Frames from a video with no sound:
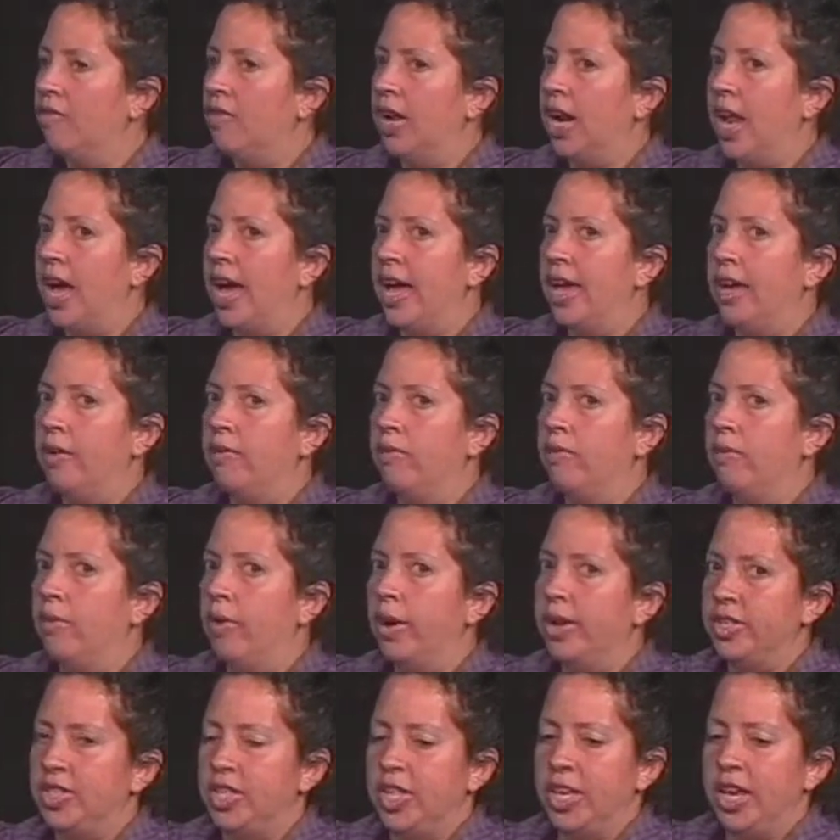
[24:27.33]
But I
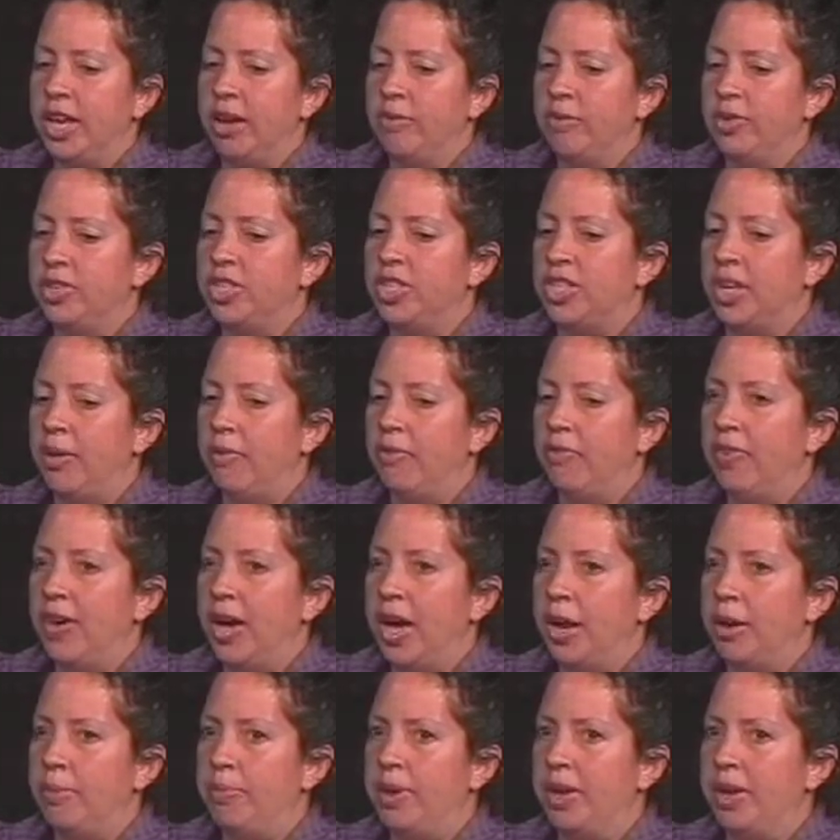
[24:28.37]
once again was
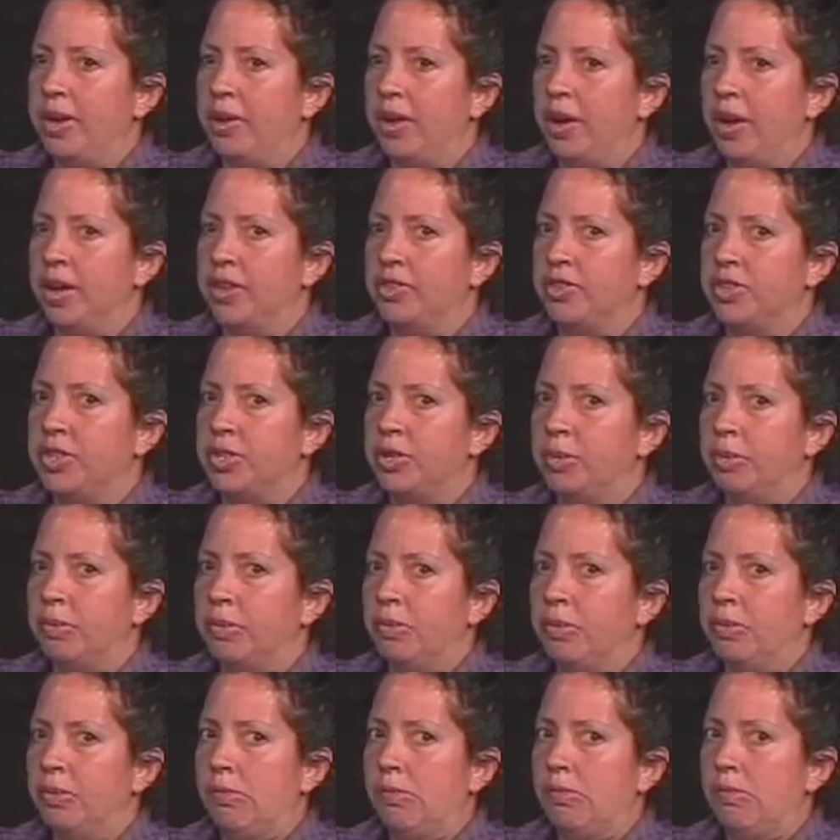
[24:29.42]
dumbfounded because
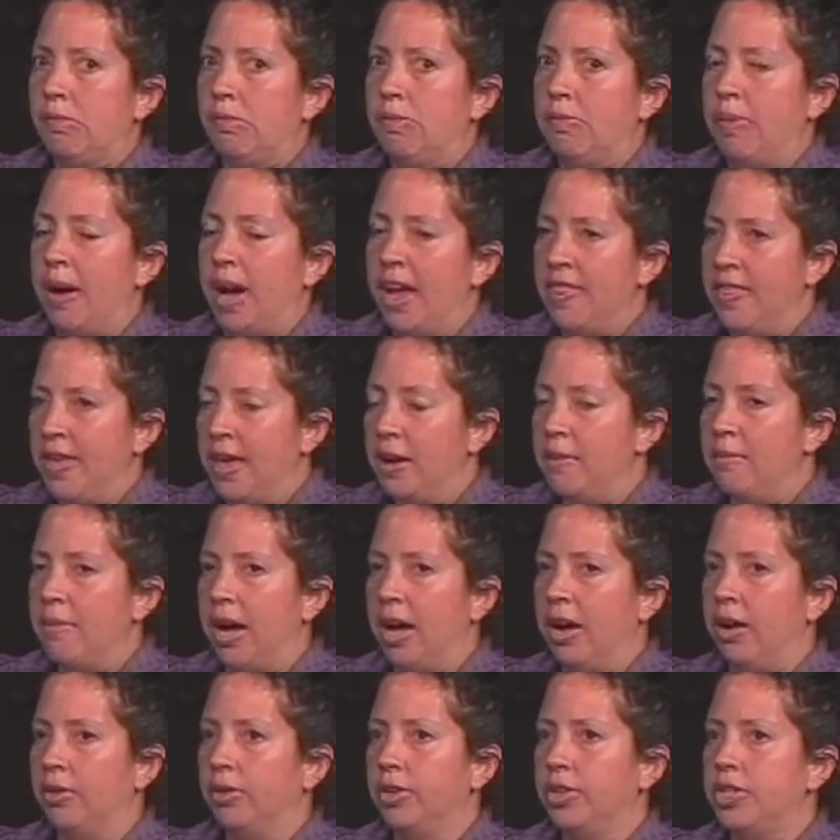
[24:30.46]
by then
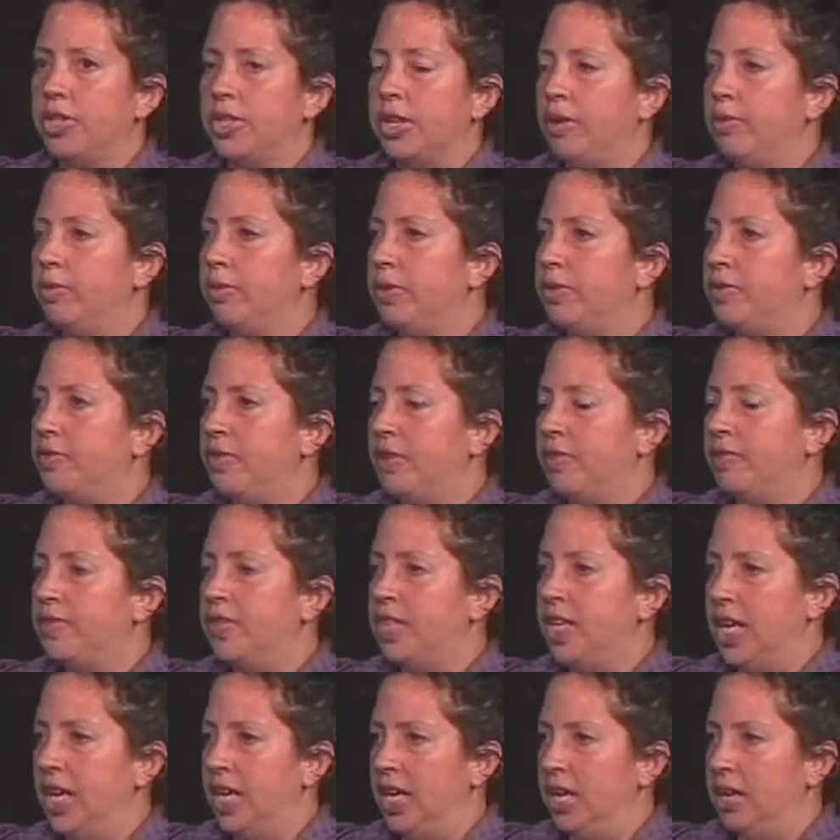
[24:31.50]
my oldest son was
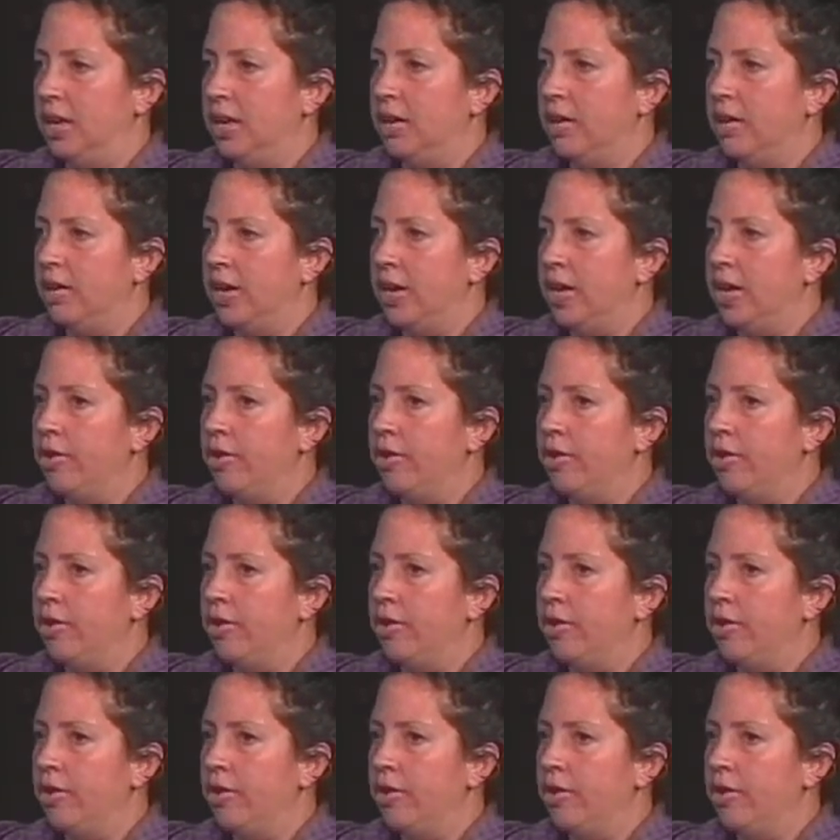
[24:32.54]
15,